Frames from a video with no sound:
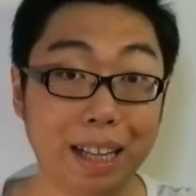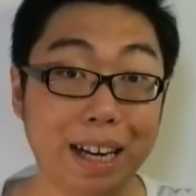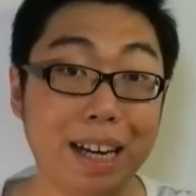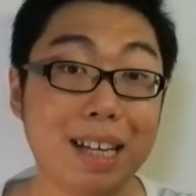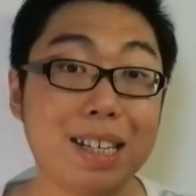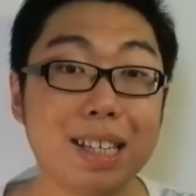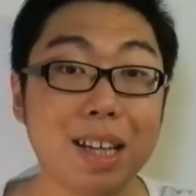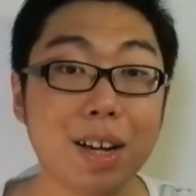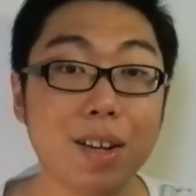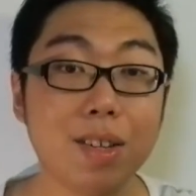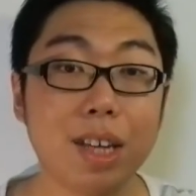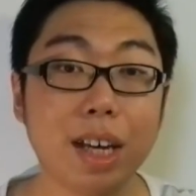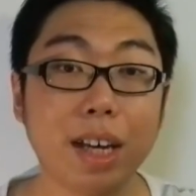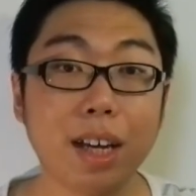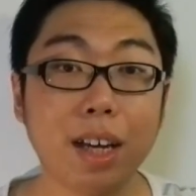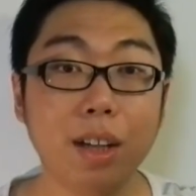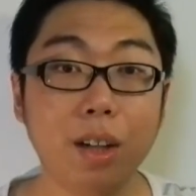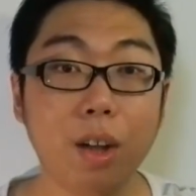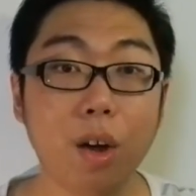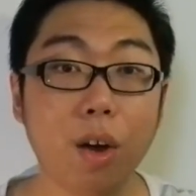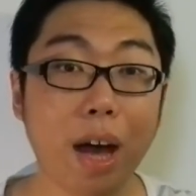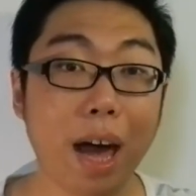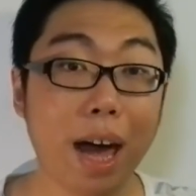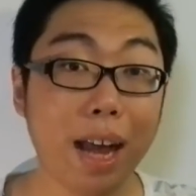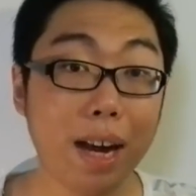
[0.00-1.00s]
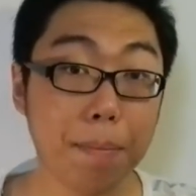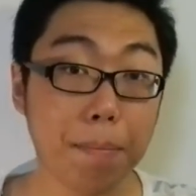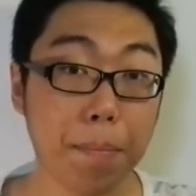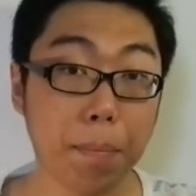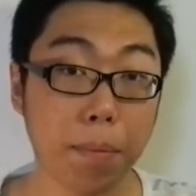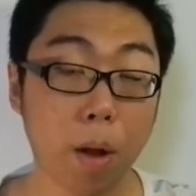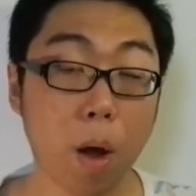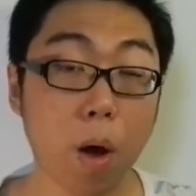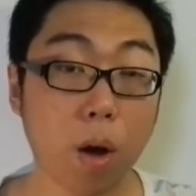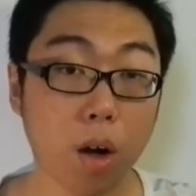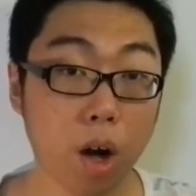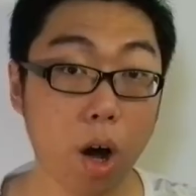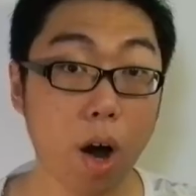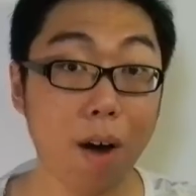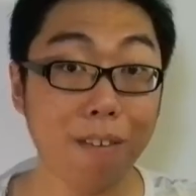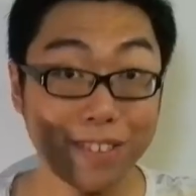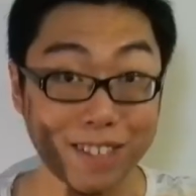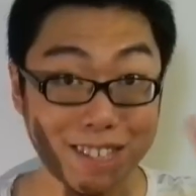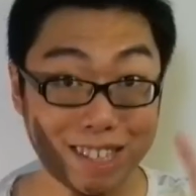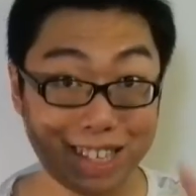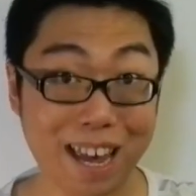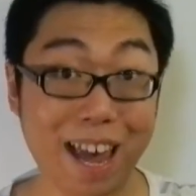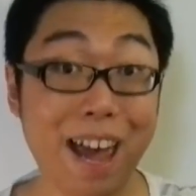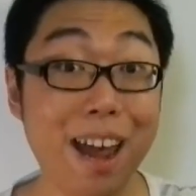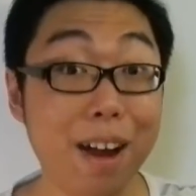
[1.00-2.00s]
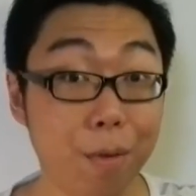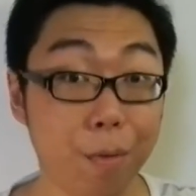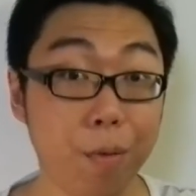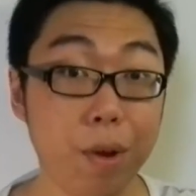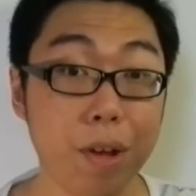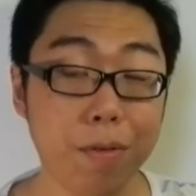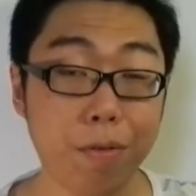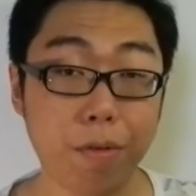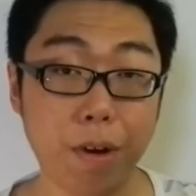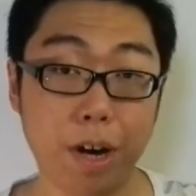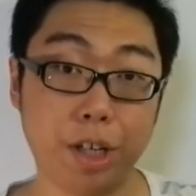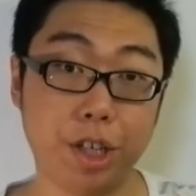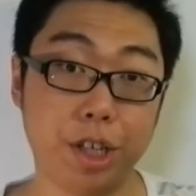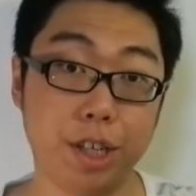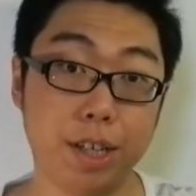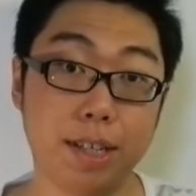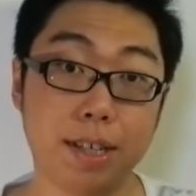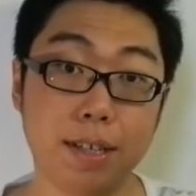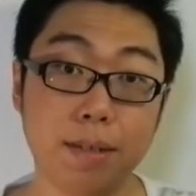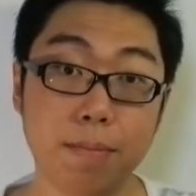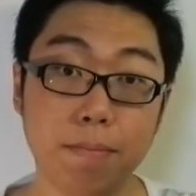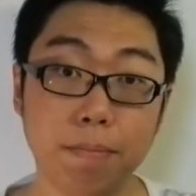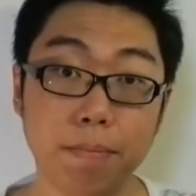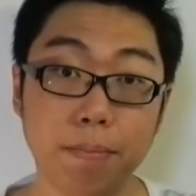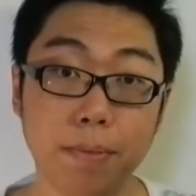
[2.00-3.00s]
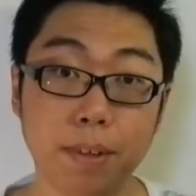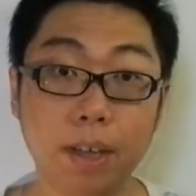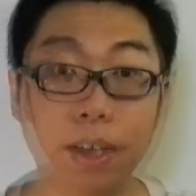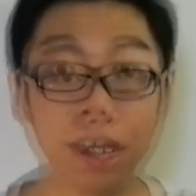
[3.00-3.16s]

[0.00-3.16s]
Let us now take a look at a block of 10 refreshes.